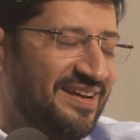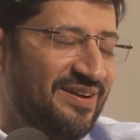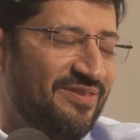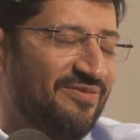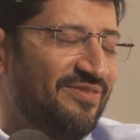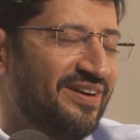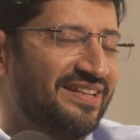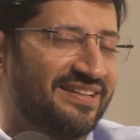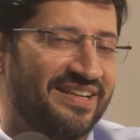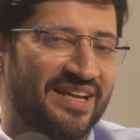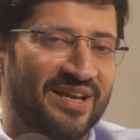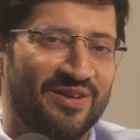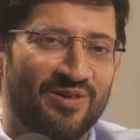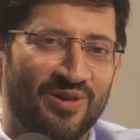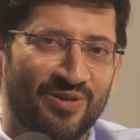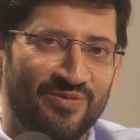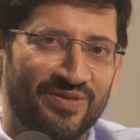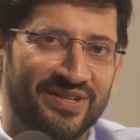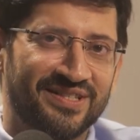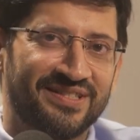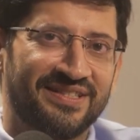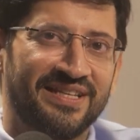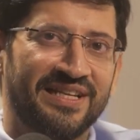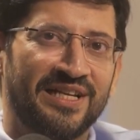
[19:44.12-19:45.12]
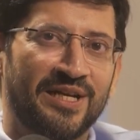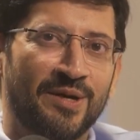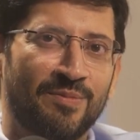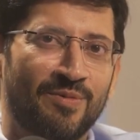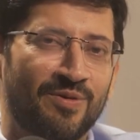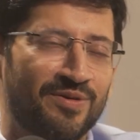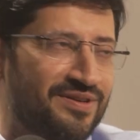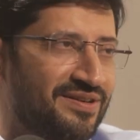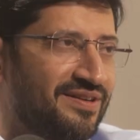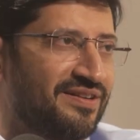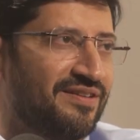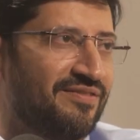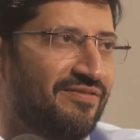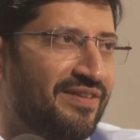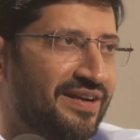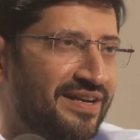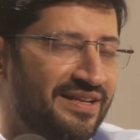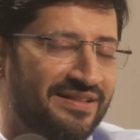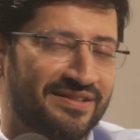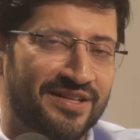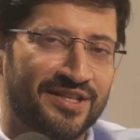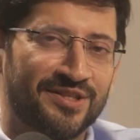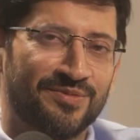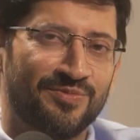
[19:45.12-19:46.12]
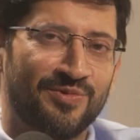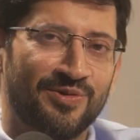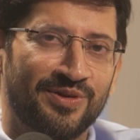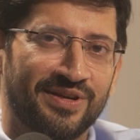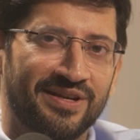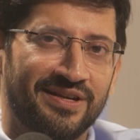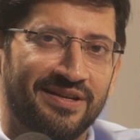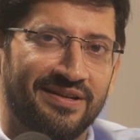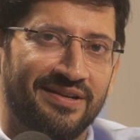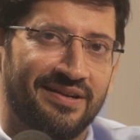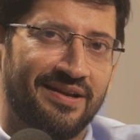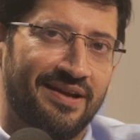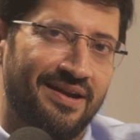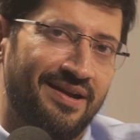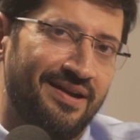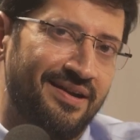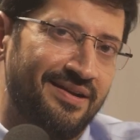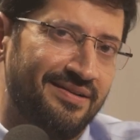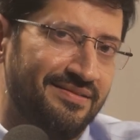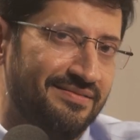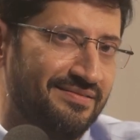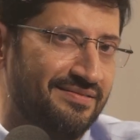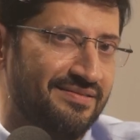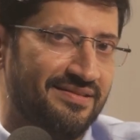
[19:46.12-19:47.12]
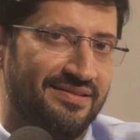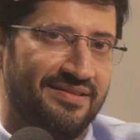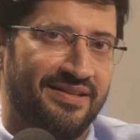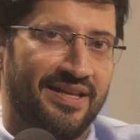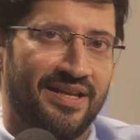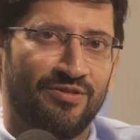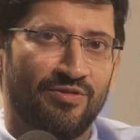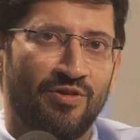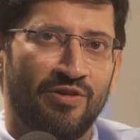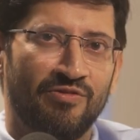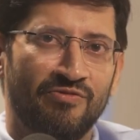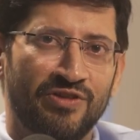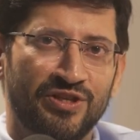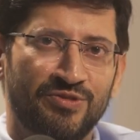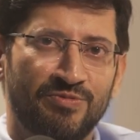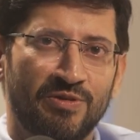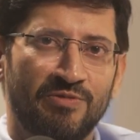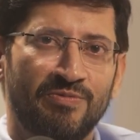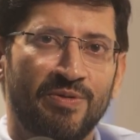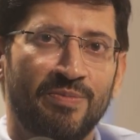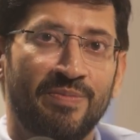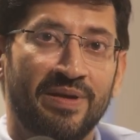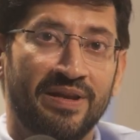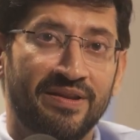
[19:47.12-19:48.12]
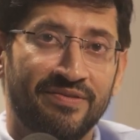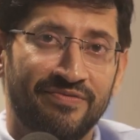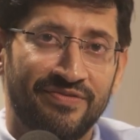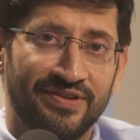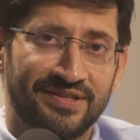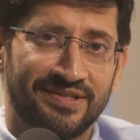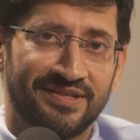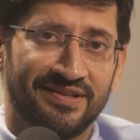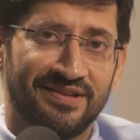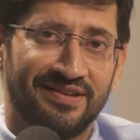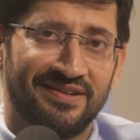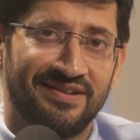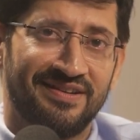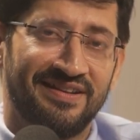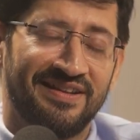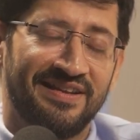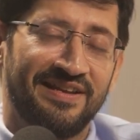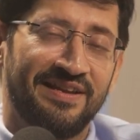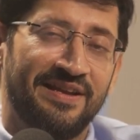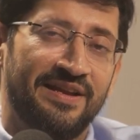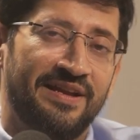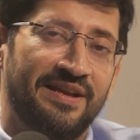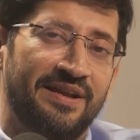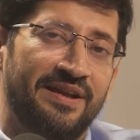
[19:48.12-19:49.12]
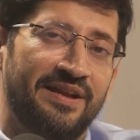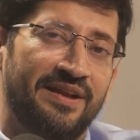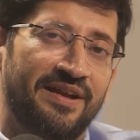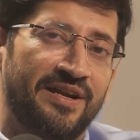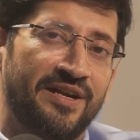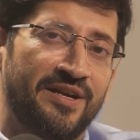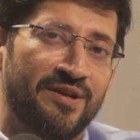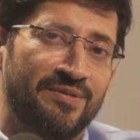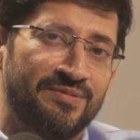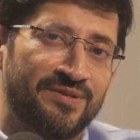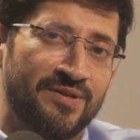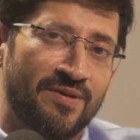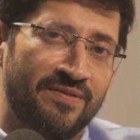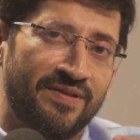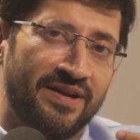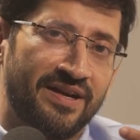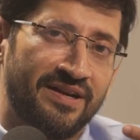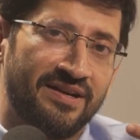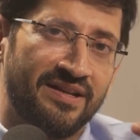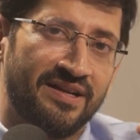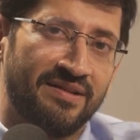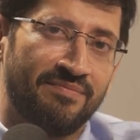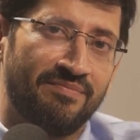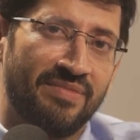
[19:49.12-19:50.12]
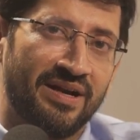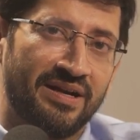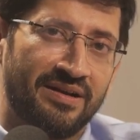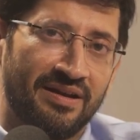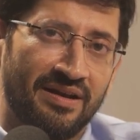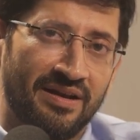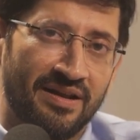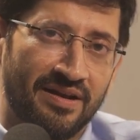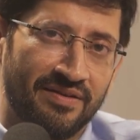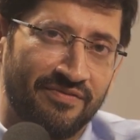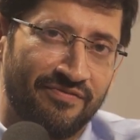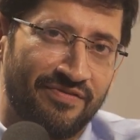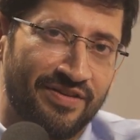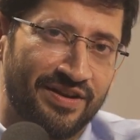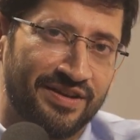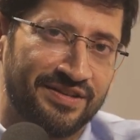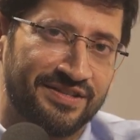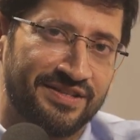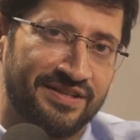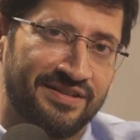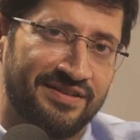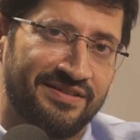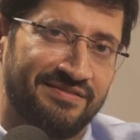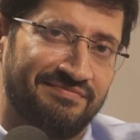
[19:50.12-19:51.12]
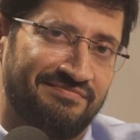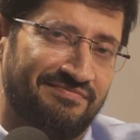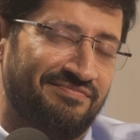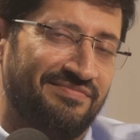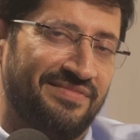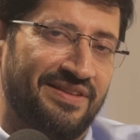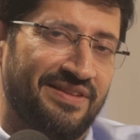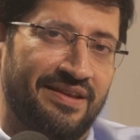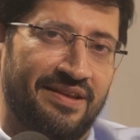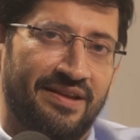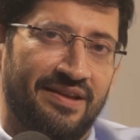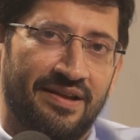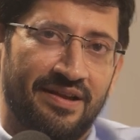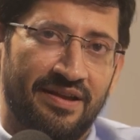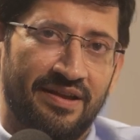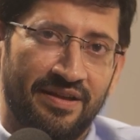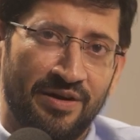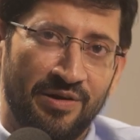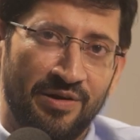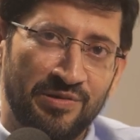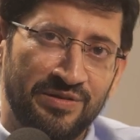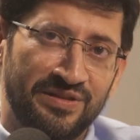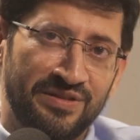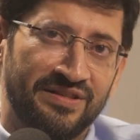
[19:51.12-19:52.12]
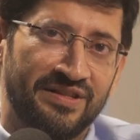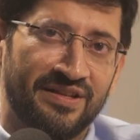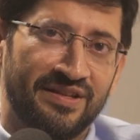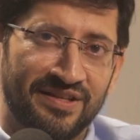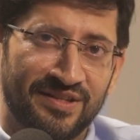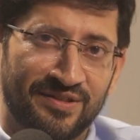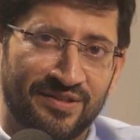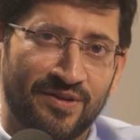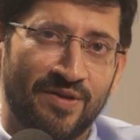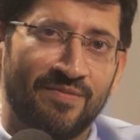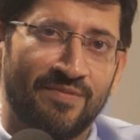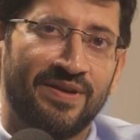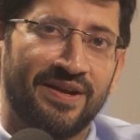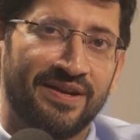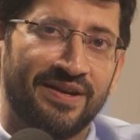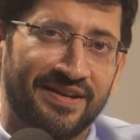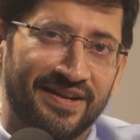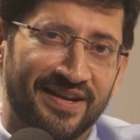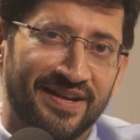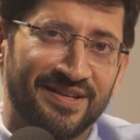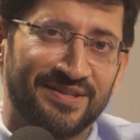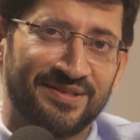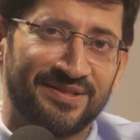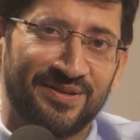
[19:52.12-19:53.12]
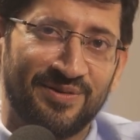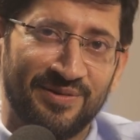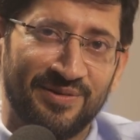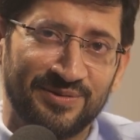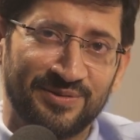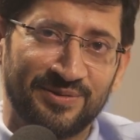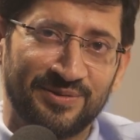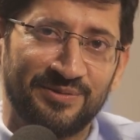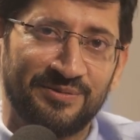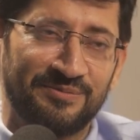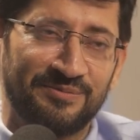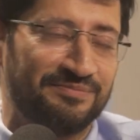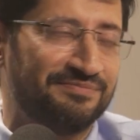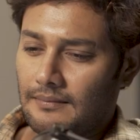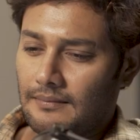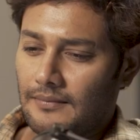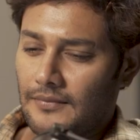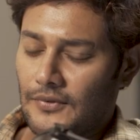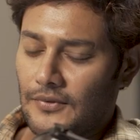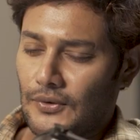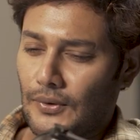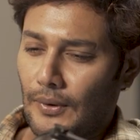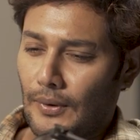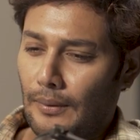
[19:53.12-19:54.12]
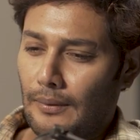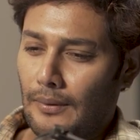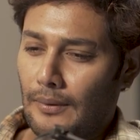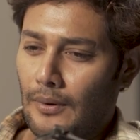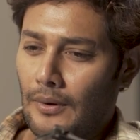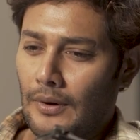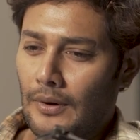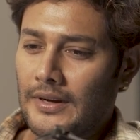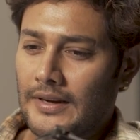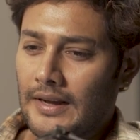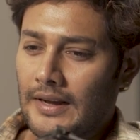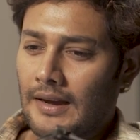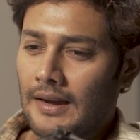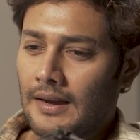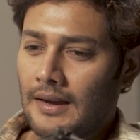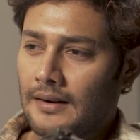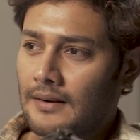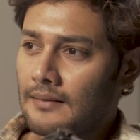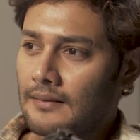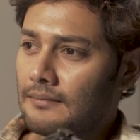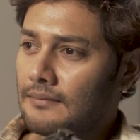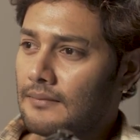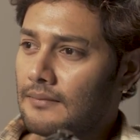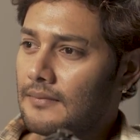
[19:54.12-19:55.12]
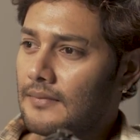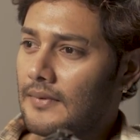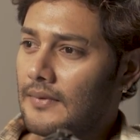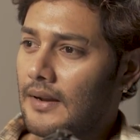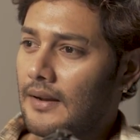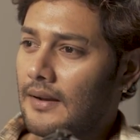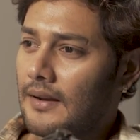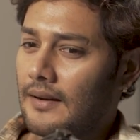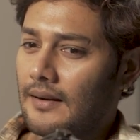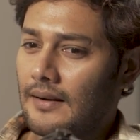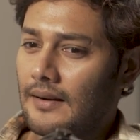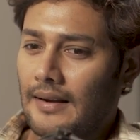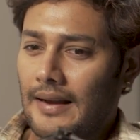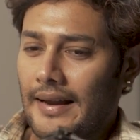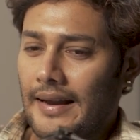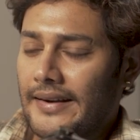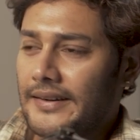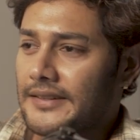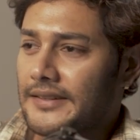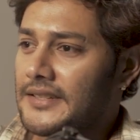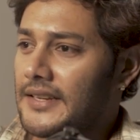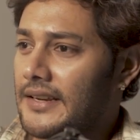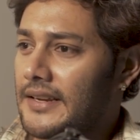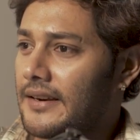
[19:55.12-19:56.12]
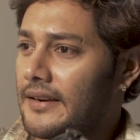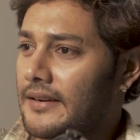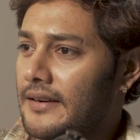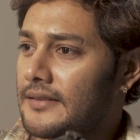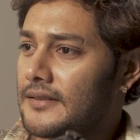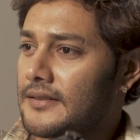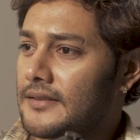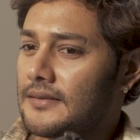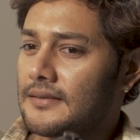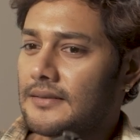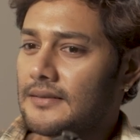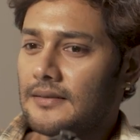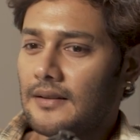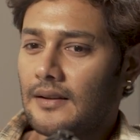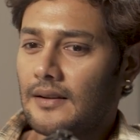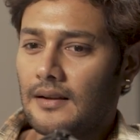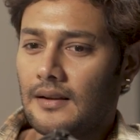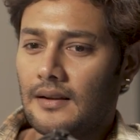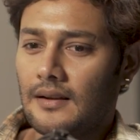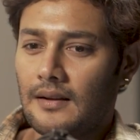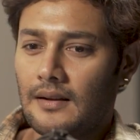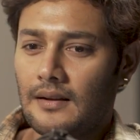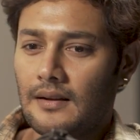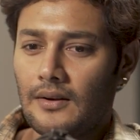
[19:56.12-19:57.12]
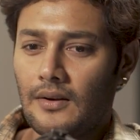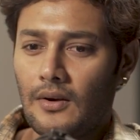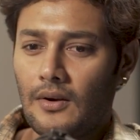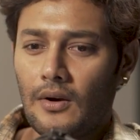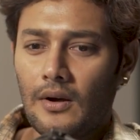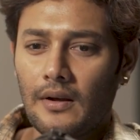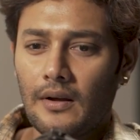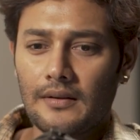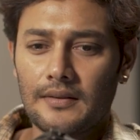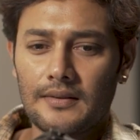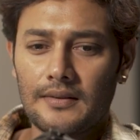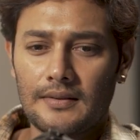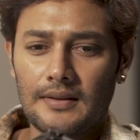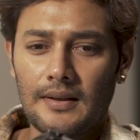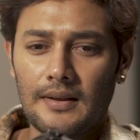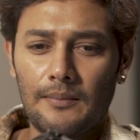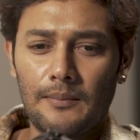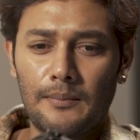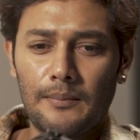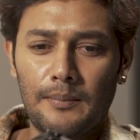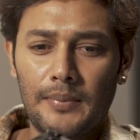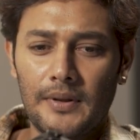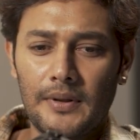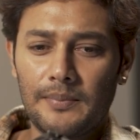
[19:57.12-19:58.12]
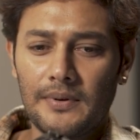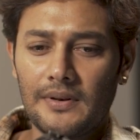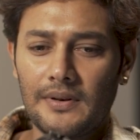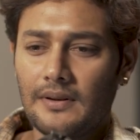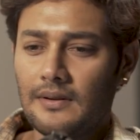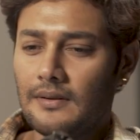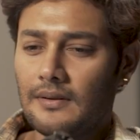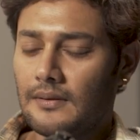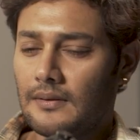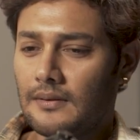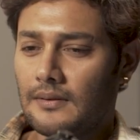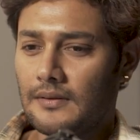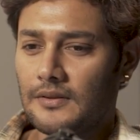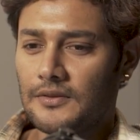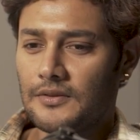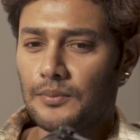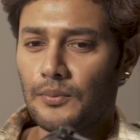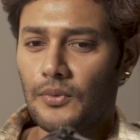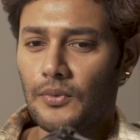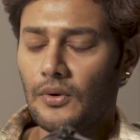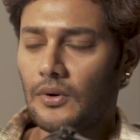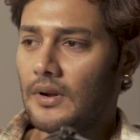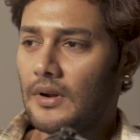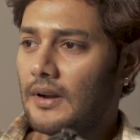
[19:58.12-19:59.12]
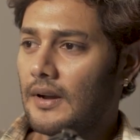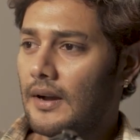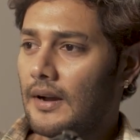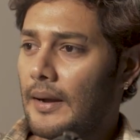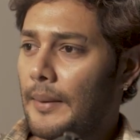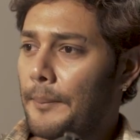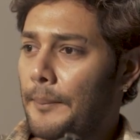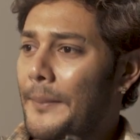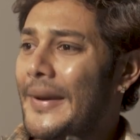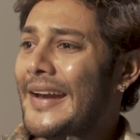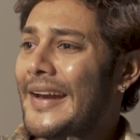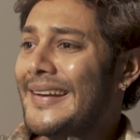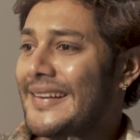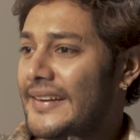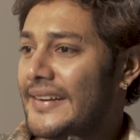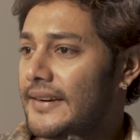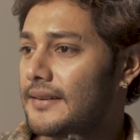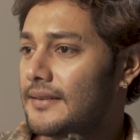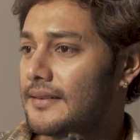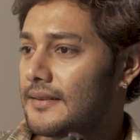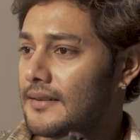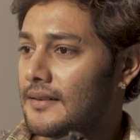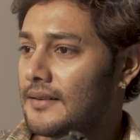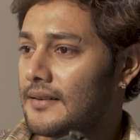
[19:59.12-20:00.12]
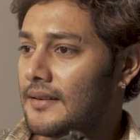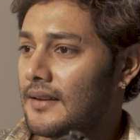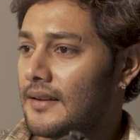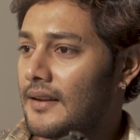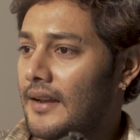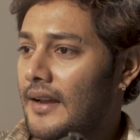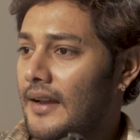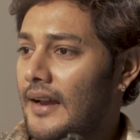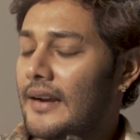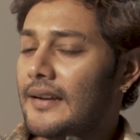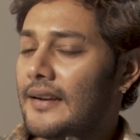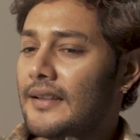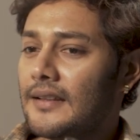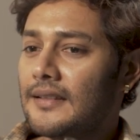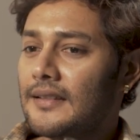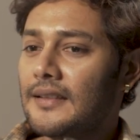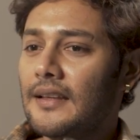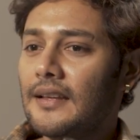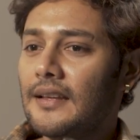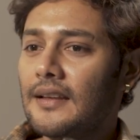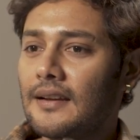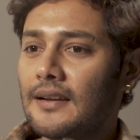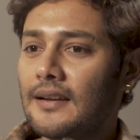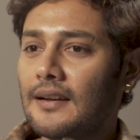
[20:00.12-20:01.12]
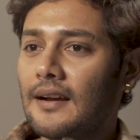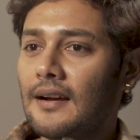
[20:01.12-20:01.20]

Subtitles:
One can always think about quitting the smoking, and there is always will be beneficial in terms of getting better lung function, reducing the risk of lung cancer also. So low tar light cigarettes or some people smoke mint and they think